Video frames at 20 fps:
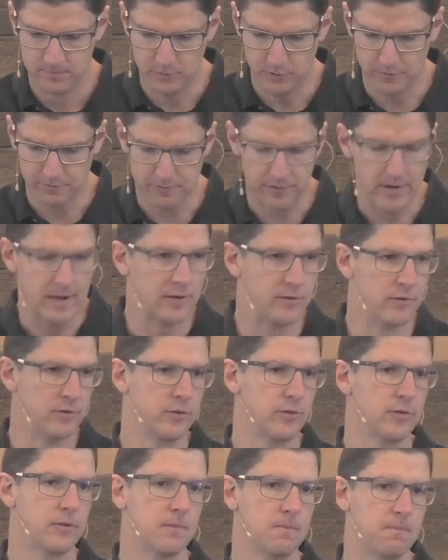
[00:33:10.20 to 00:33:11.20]
your
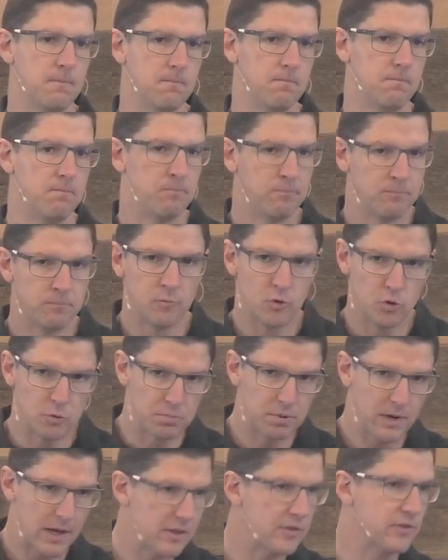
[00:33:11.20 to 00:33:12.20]
friends, your
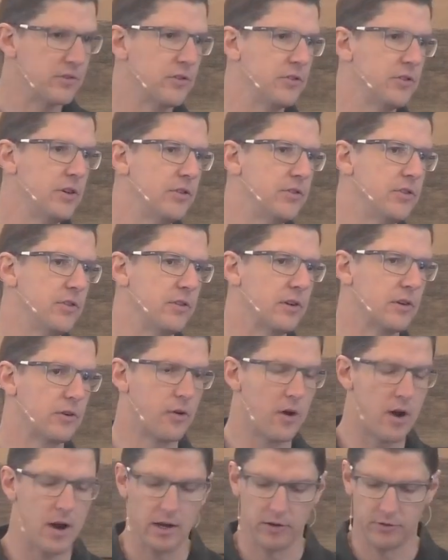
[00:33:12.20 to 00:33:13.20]
brothers and sisters in
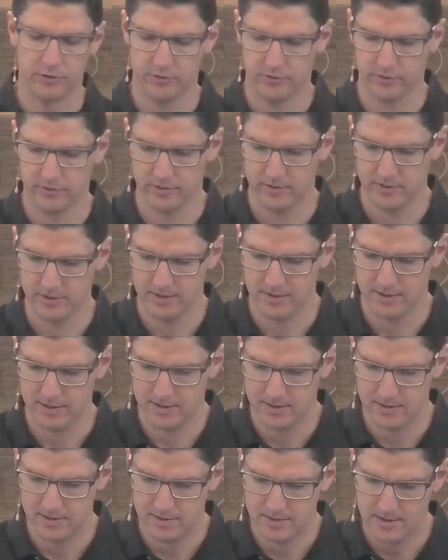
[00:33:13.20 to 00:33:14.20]
Christ?
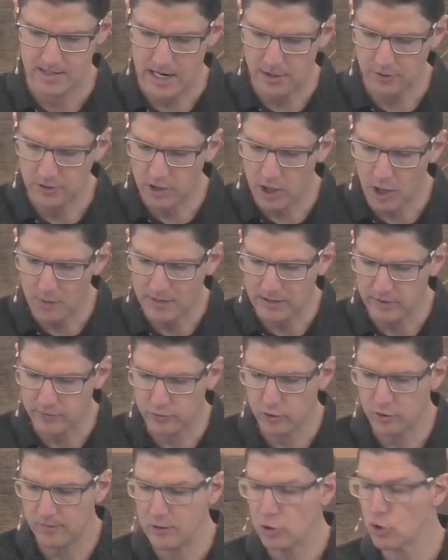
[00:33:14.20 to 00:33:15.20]
How are you going at
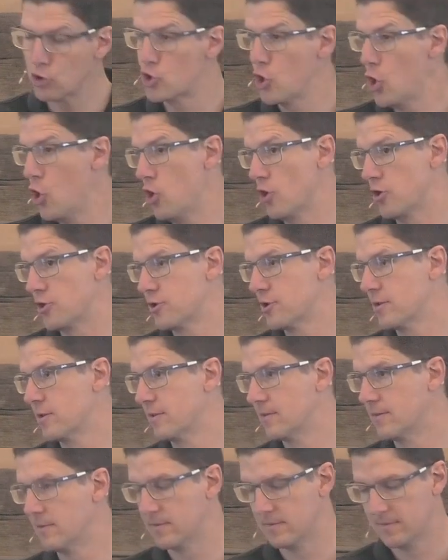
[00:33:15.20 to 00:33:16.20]
serving your church?
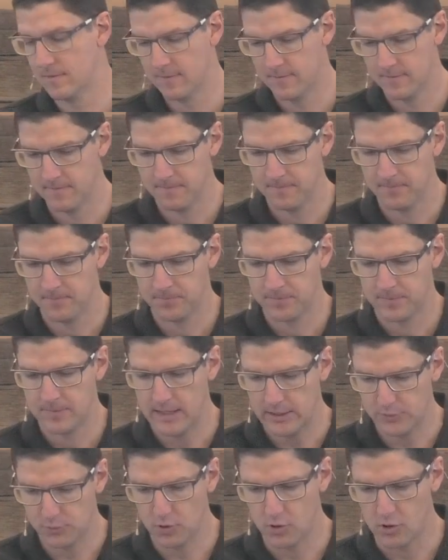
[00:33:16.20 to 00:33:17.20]

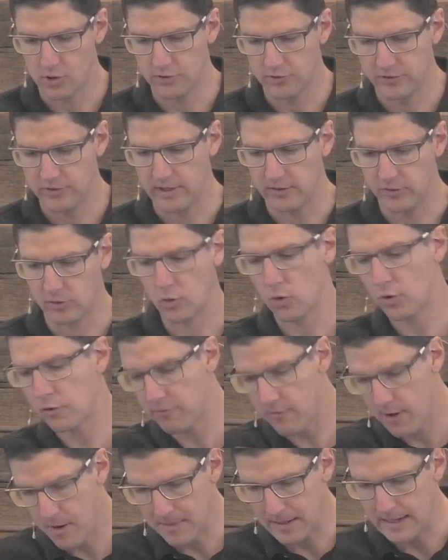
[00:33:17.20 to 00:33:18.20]
That's what God says
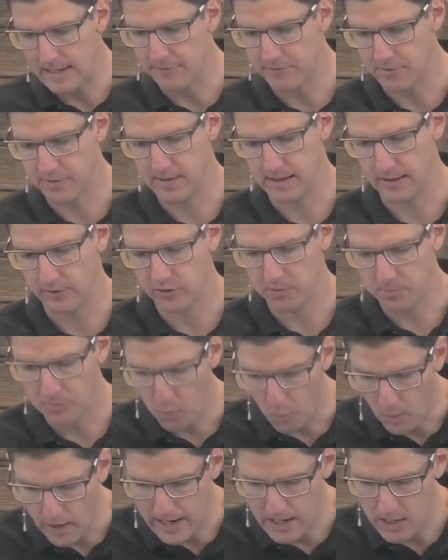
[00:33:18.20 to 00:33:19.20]
glorify me in everything. So
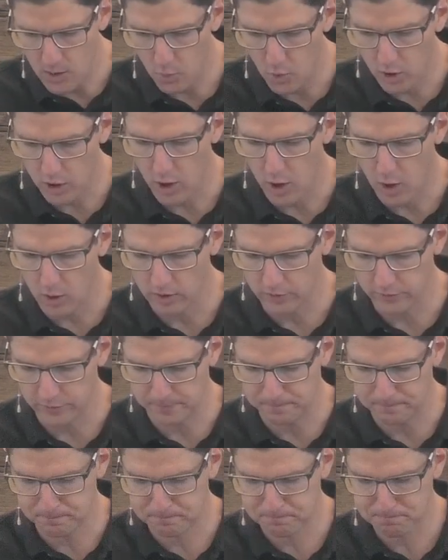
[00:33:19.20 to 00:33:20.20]
beware
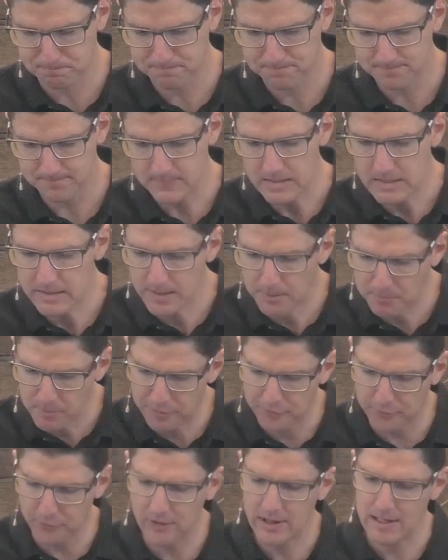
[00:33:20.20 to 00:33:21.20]
workaholism. Number
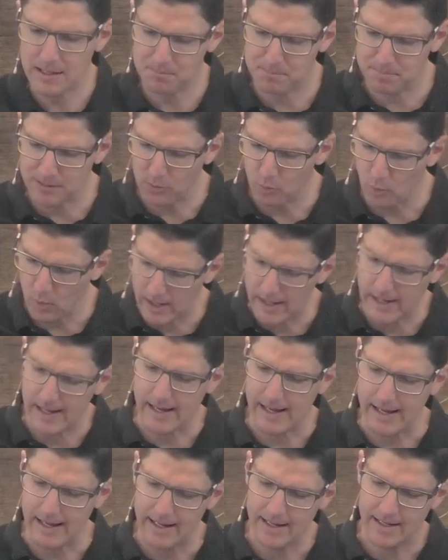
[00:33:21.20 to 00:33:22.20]
three,
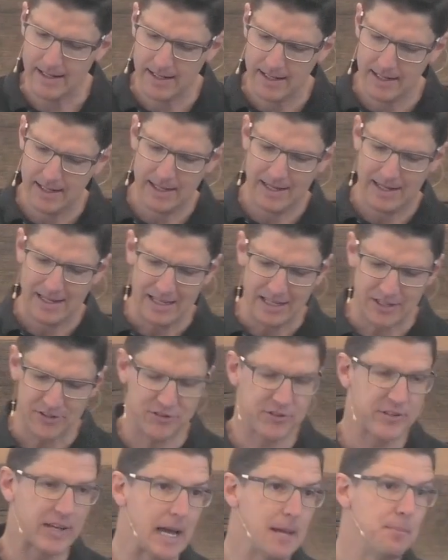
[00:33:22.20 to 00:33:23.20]
beware
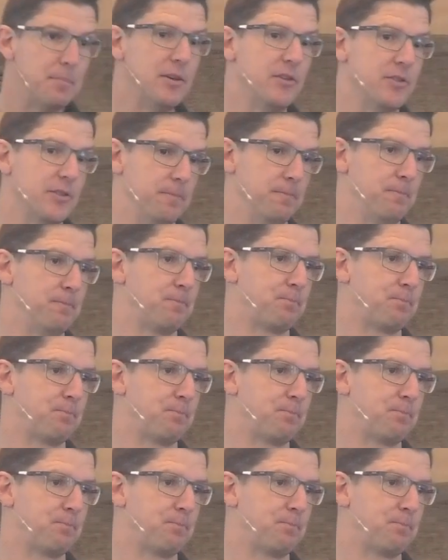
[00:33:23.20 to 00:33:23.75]
escapism.